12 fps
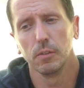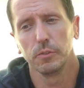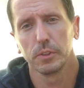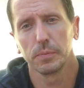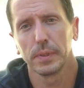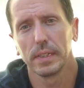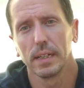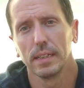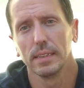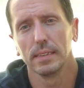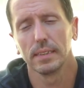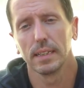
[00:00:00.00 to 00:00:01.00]
just
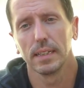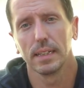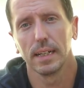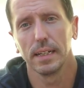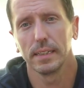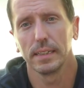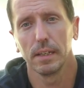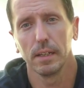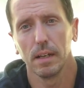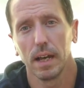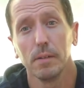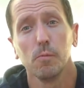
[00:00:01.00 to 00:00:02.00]
because I
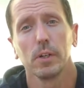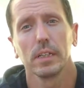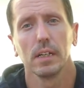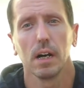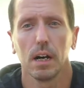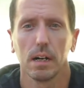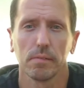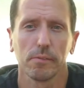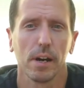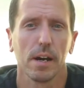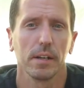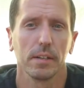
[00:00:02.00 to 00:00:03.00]
didn't want to get off
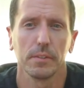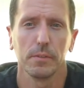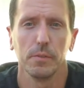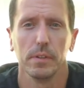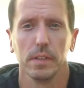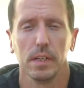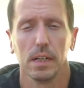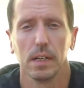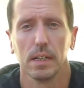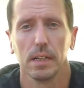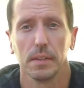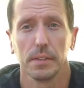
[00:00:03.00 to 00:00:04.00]
route onto the
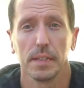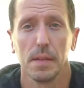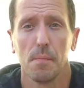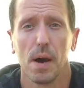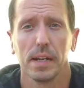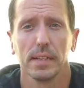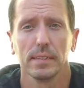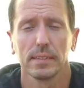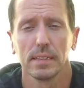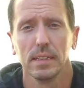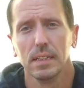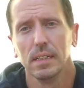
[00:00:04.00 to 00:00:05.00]

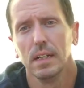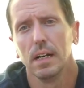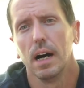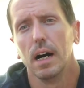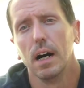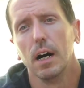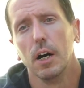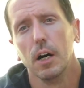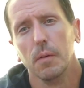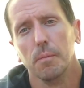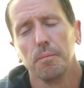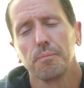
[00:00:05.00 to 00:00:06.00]

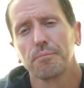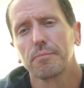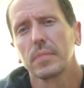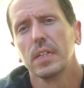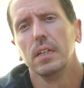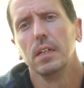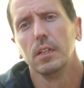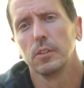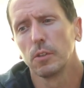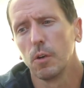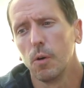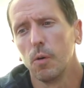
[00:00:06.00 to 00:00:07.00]
10-.
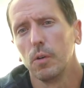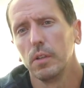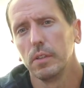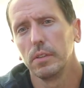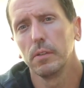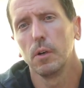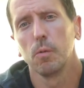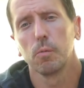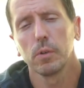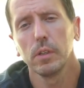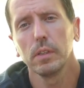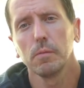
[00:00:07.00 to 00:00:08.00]
So
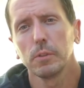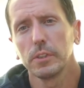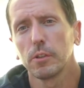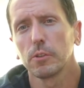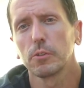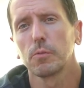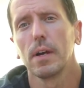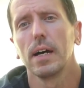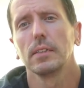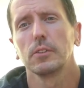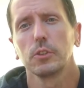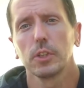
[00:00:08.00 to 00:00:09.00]
really research the
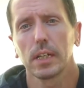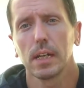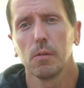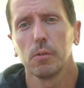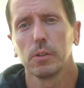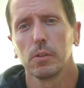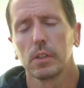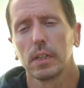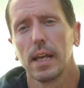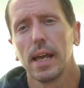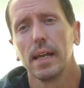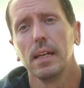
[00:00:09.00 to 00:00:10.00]
routes, check out what you're looking
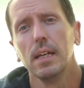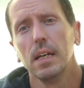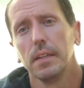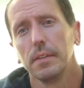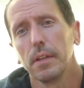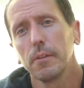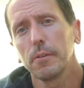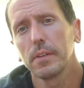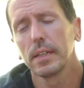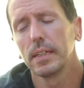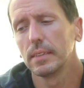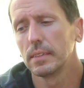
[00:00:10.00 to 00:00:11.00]
at. The other
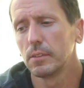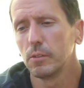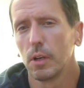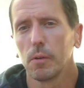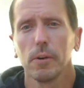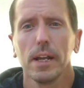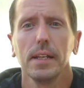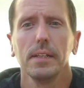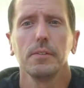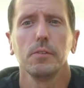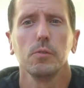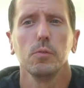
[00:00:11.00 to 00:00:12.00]
thing is, I ran
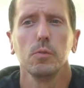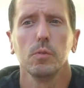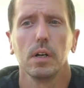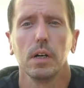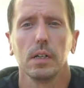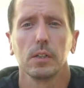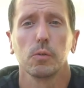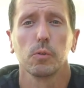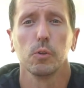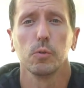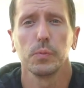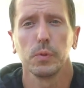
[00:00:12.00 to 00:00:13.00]
into a
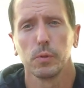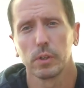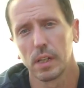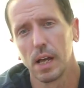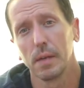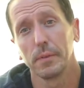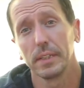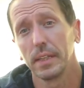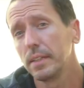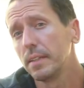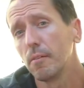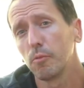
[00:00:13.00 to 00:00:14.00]
group who were climbing.
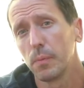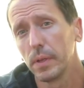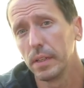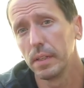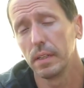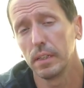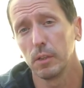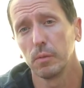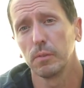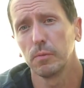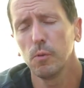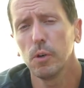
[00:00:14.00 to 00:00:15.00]
They'd never been here
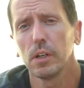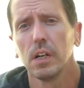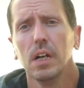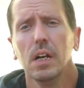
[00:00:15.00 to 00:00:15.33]
before,